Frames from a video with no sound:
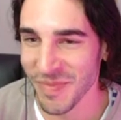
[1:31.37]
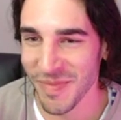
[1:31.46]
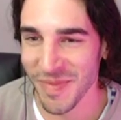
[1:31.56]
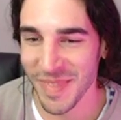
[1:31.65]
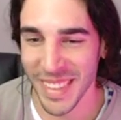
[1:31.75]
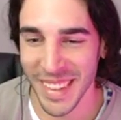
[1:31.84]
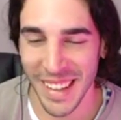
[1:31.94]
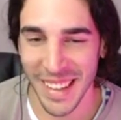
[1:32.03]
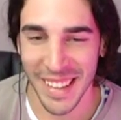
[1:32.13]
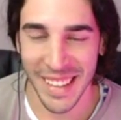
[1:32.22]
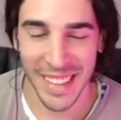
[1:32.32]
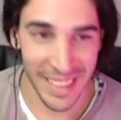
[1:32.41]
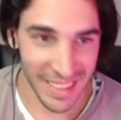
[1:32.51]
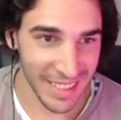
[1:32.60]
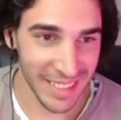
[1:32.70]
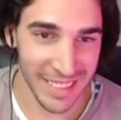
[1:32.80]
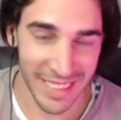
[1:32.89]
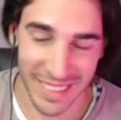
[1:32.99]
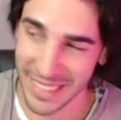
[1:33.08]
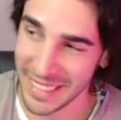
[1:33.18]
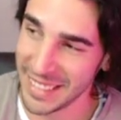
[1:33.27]

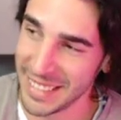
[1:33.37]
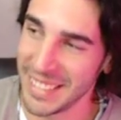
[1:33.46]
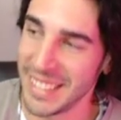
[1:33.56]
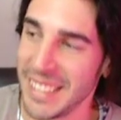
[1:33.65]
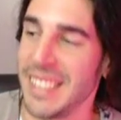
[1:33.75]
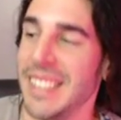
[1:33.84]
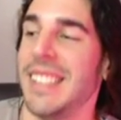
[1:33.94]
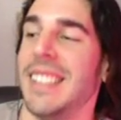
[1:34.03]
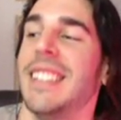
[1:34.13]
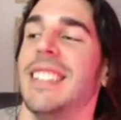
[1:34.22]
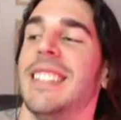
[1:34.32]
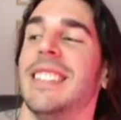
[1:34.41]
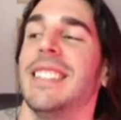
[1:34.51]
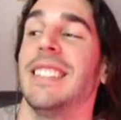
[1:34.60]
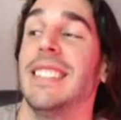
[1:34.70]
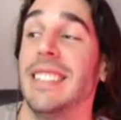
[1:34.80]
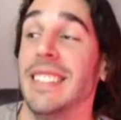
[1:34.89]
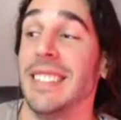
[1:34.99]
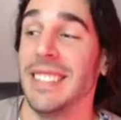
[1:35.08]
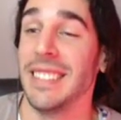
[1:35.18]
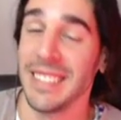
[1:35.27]

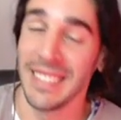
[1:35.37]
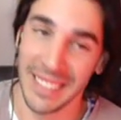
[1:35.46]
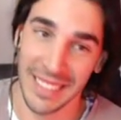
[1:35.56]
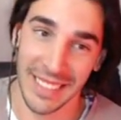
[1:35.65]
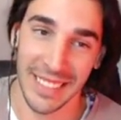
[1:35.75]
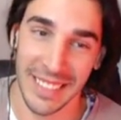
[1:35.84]
This person isn't speaking.